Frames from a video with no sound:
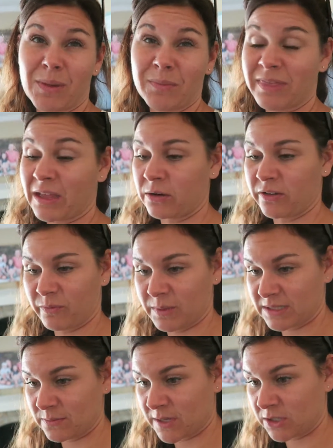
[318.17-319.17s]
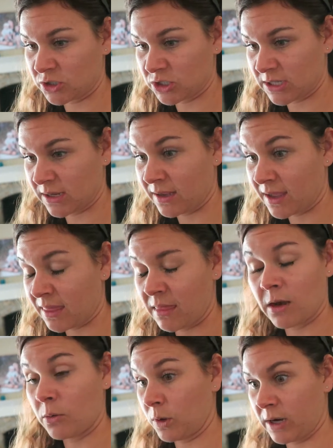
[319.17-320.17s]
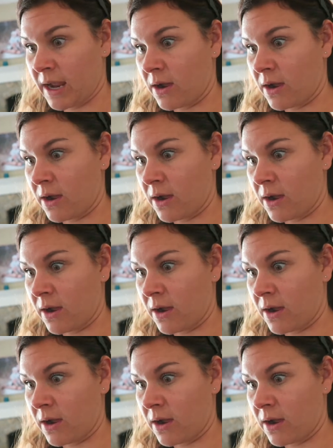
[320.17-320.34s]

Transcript: Maybe that'll give me some energy, and then I'll work